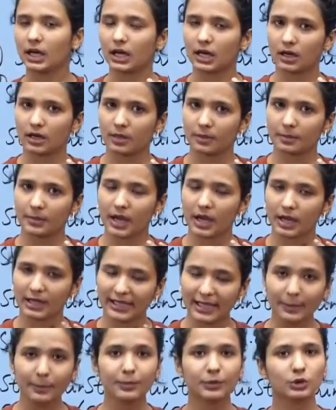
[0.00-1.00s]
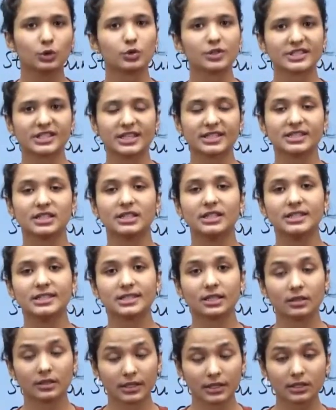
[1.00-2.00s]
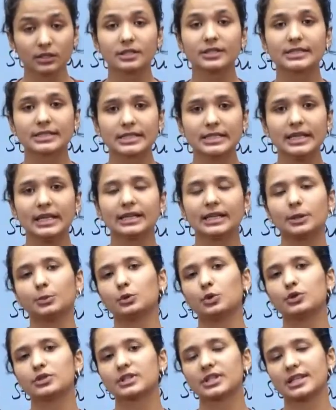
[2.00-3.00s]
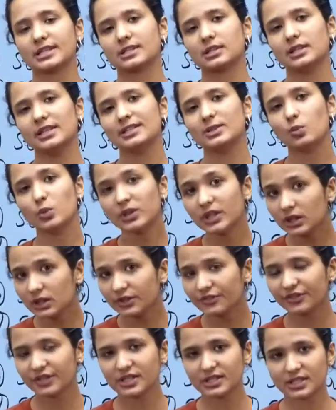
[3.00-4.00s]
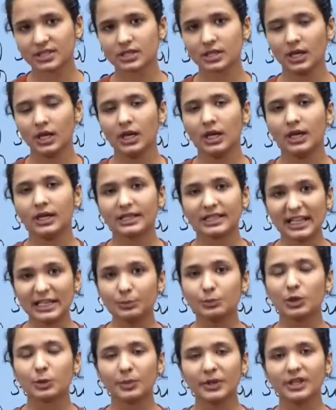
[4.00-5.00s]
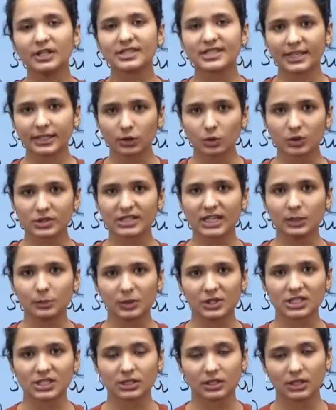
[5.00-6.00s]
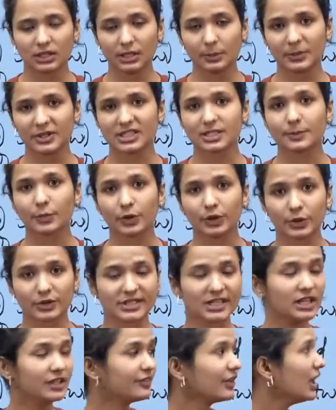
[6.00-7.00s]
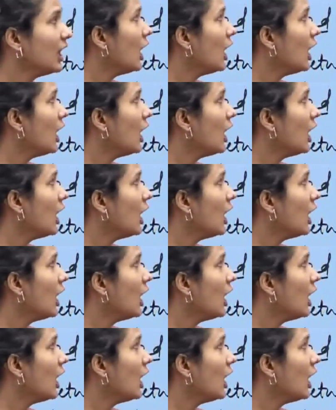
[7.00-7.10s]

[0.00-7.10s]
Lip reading: attempt those test series rigorously, attempt those test series within the fixed time limit, set those time limits upon yourself.